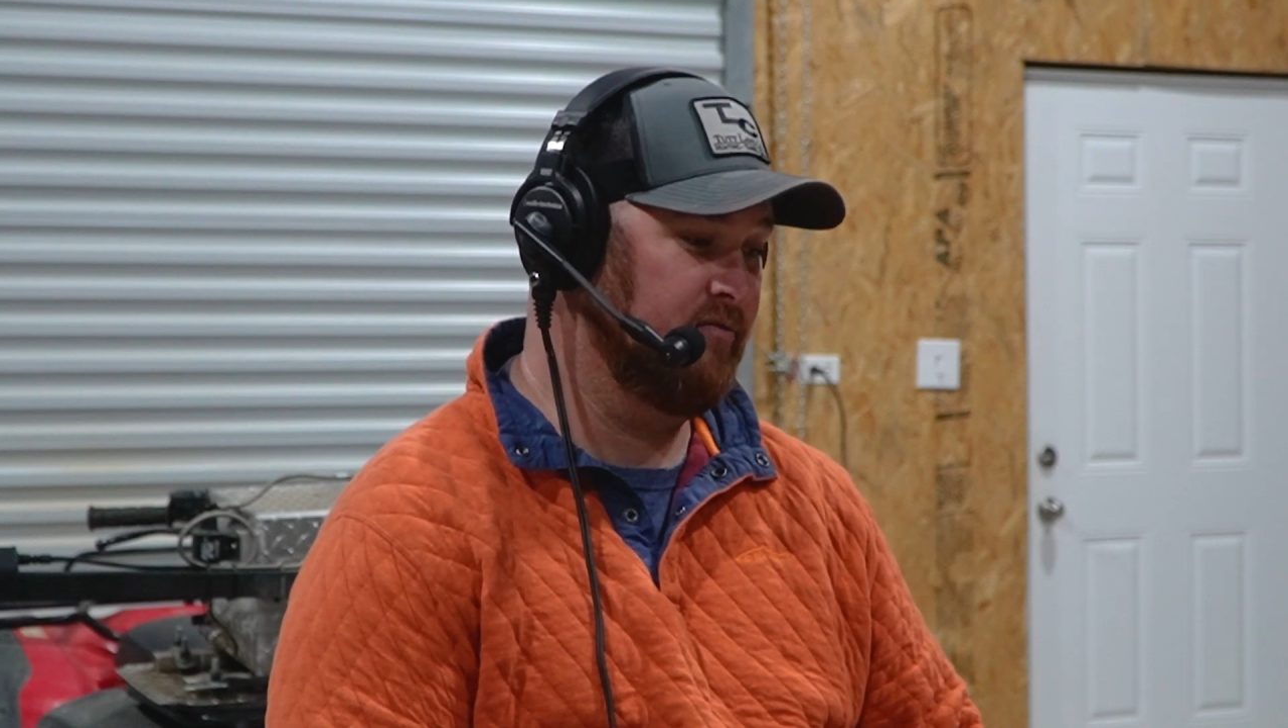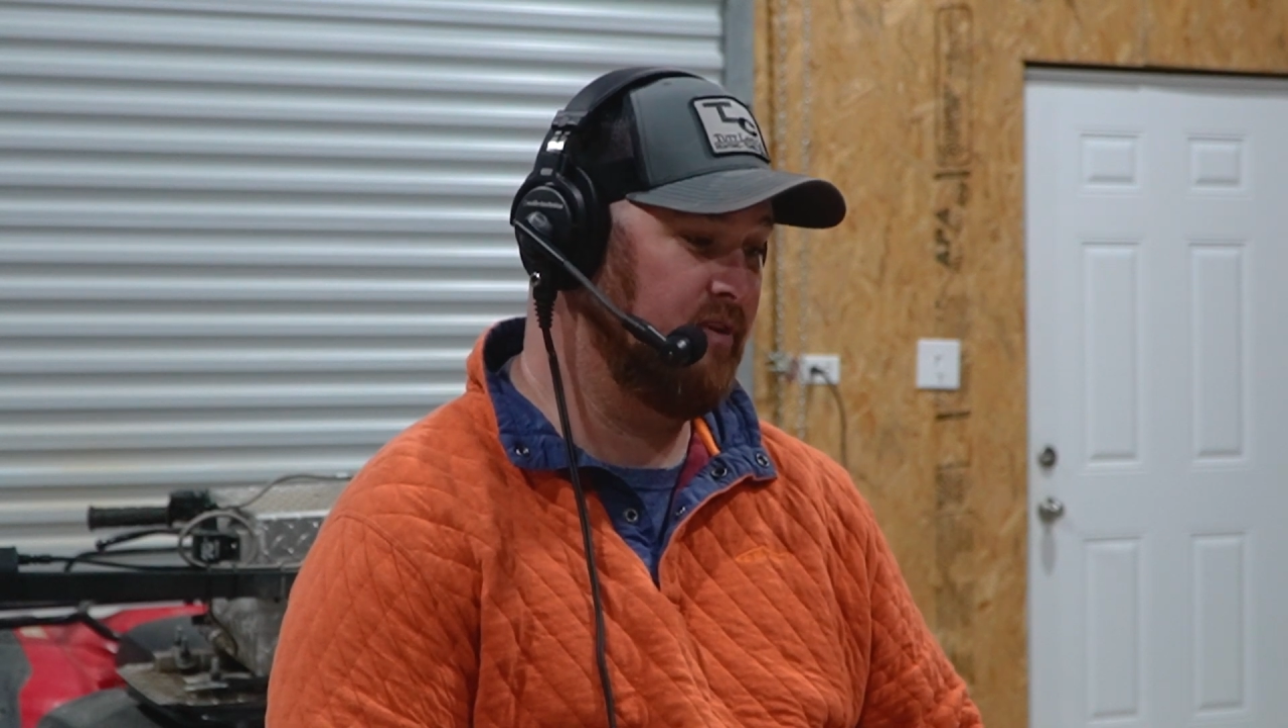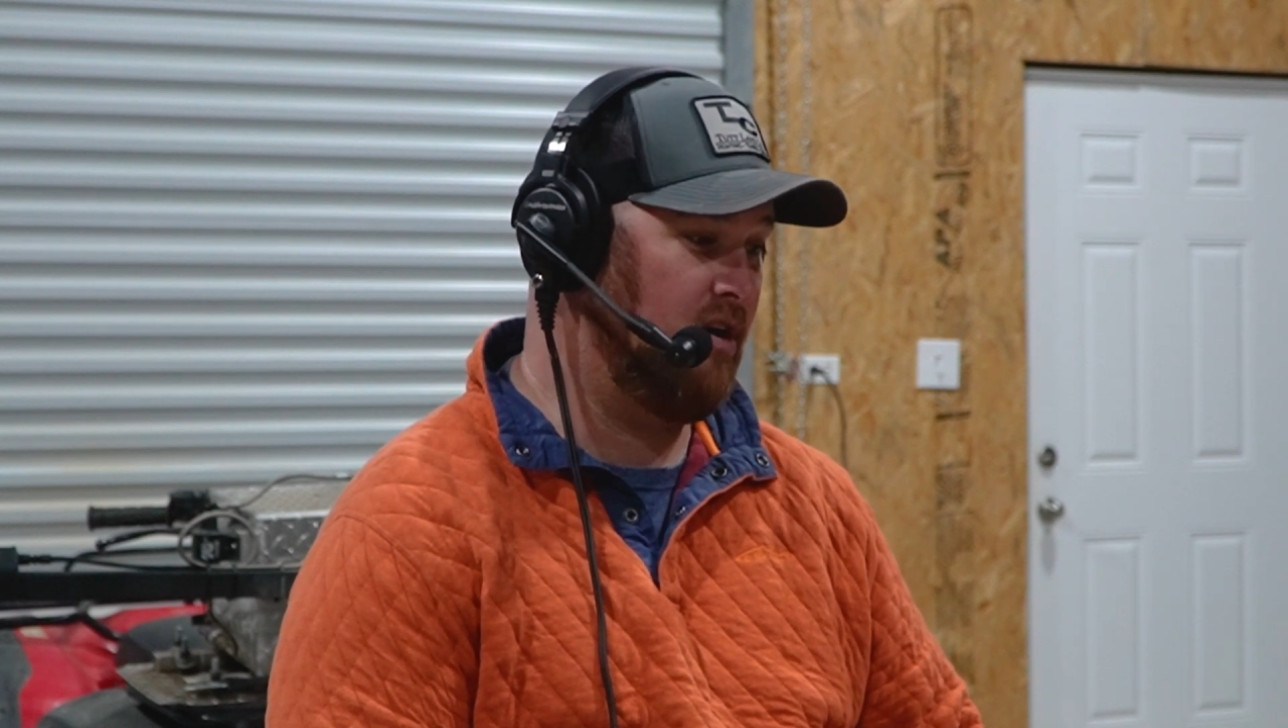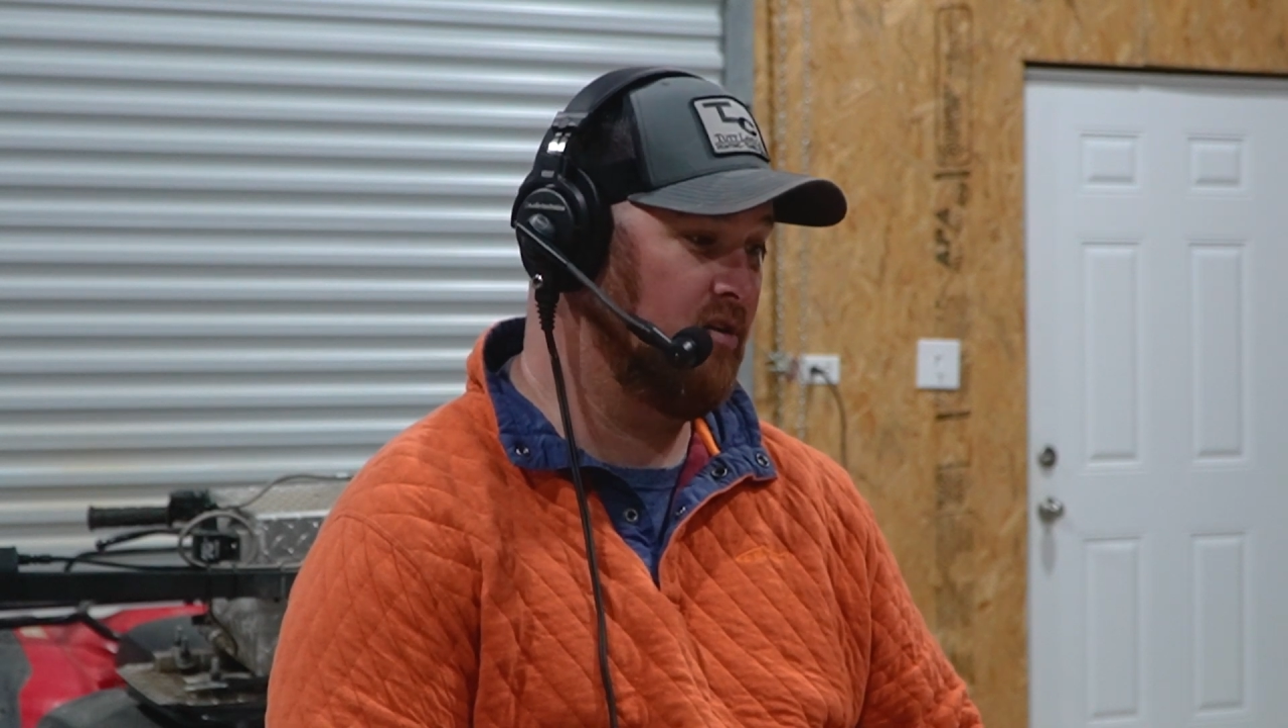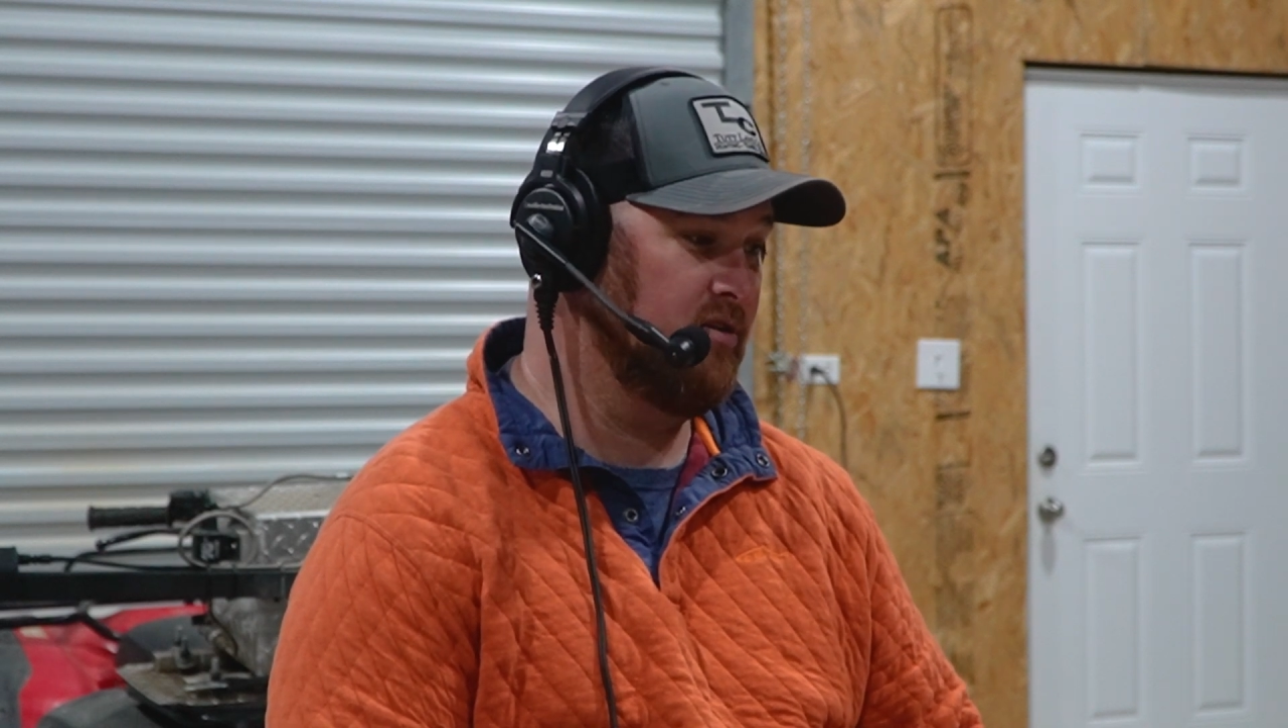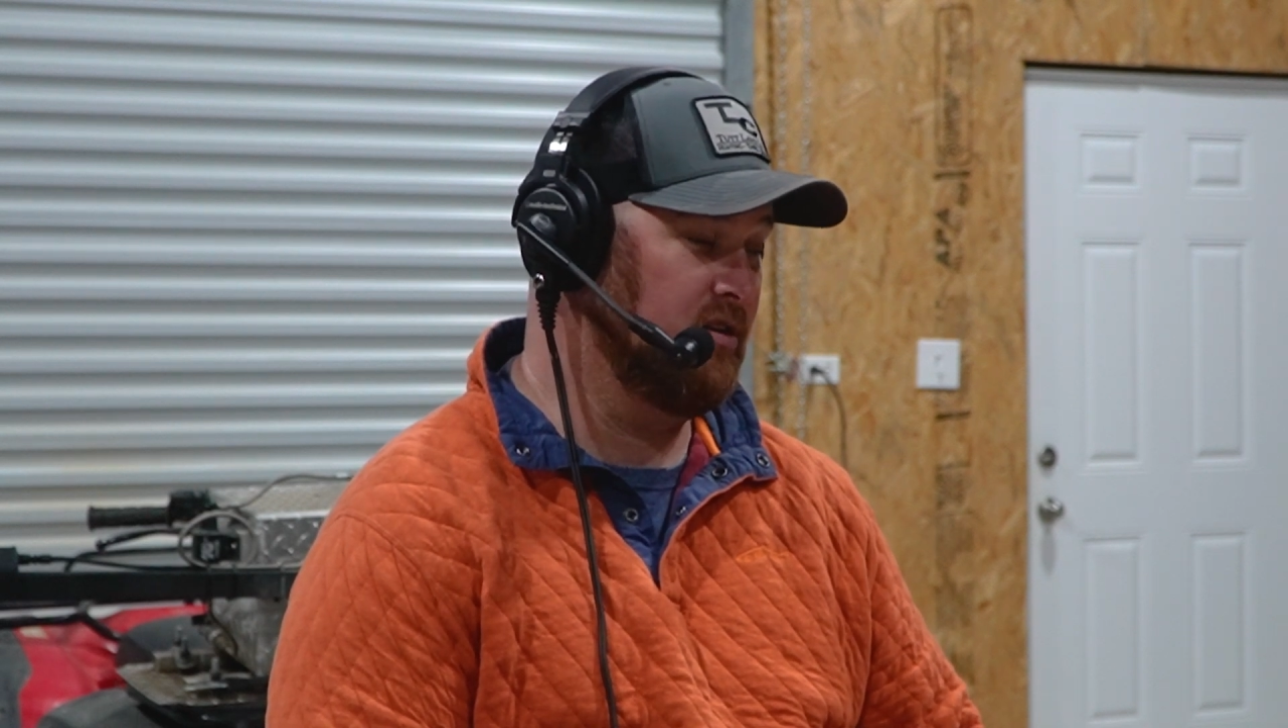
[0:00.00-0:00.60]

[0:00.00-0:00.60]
follow the